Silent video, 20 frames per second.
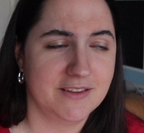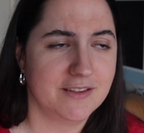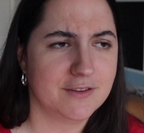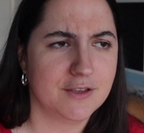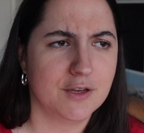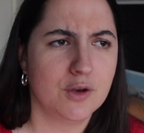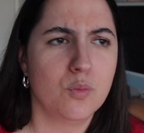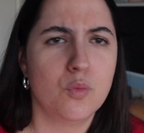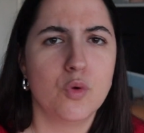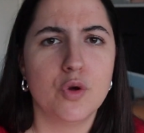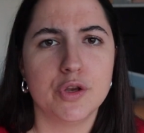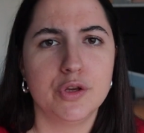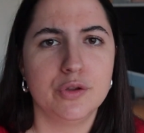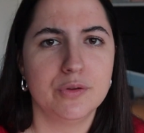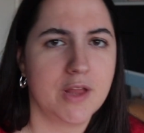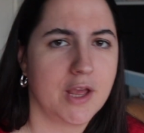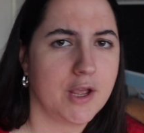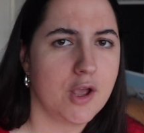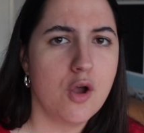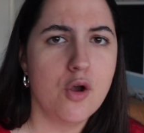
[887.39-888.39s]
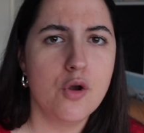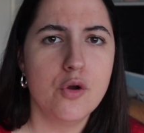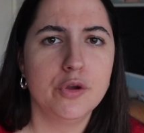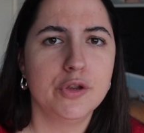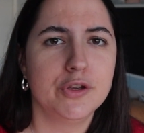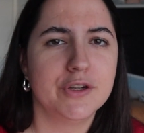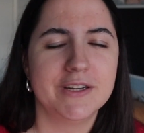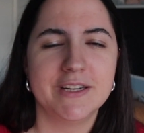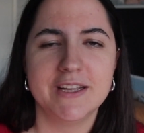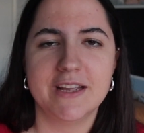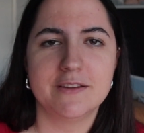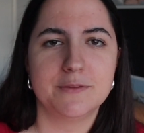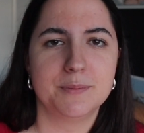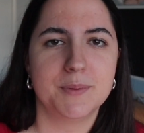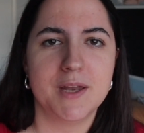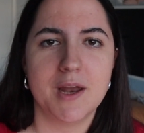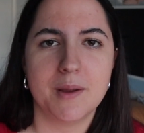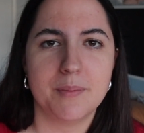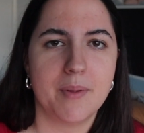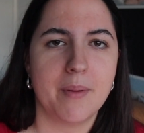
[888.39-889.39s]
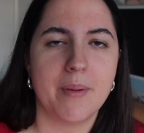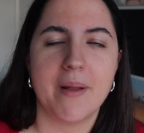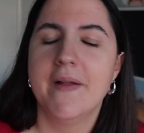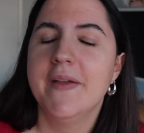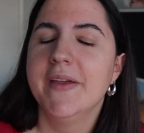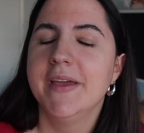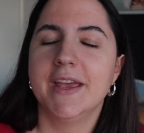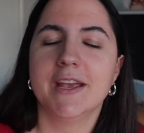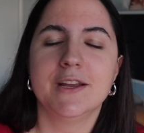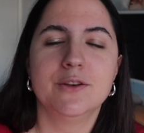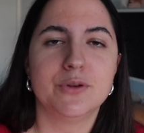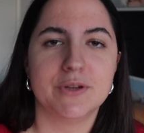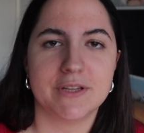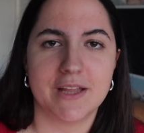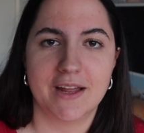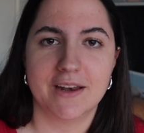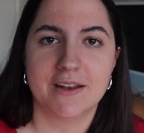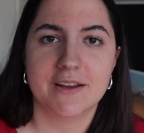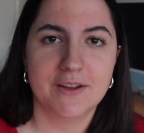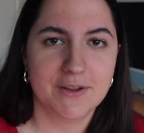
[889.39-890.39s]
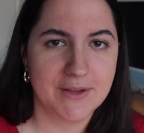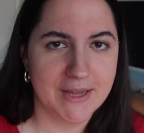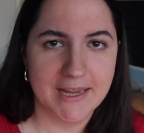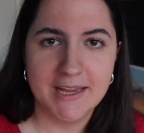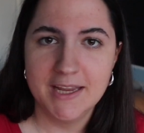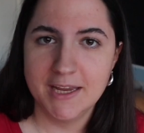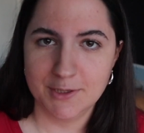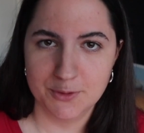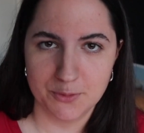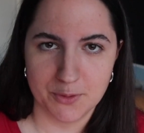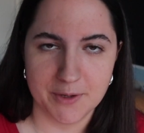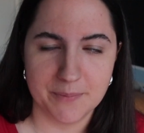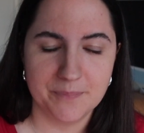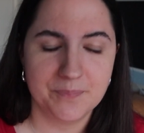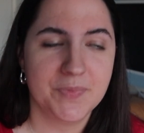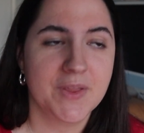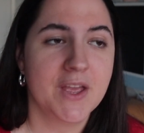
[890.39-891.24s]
It's gonna warn you like, oh, you're gonna get split up, blah, blah. Ignore that, okay? Ignore it.